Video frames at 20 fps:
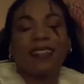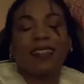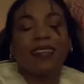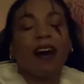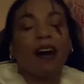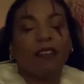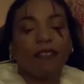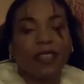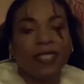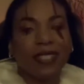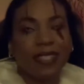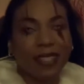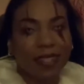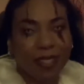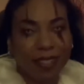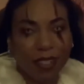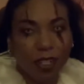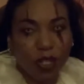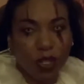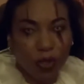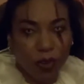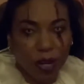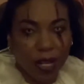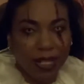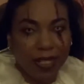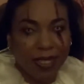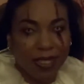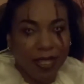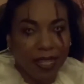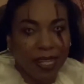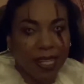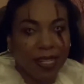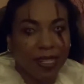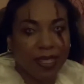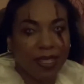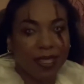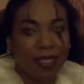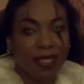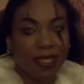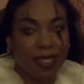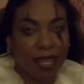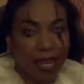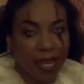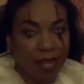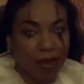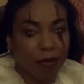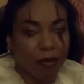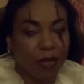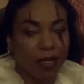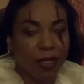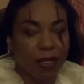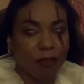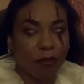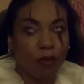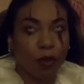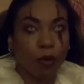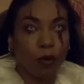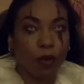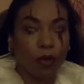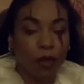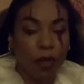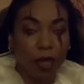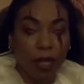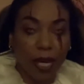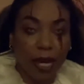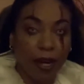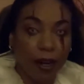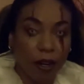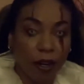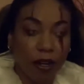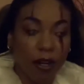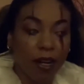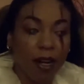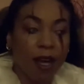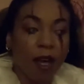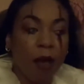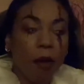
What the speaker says: obviously doesn't translate the same as if you were there,